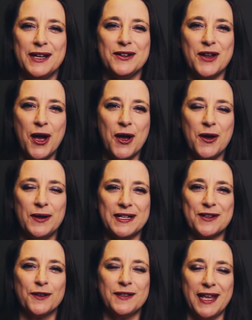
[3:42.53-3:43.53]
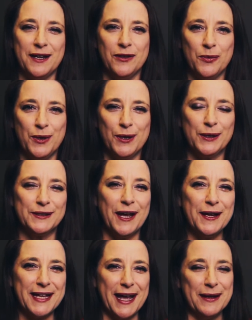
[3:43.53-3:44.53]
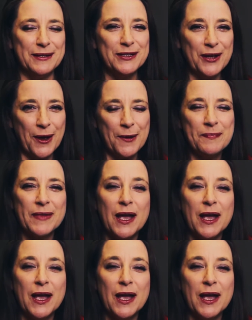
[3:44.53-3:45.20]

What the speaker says: No, it's not the end of the world. Okay, so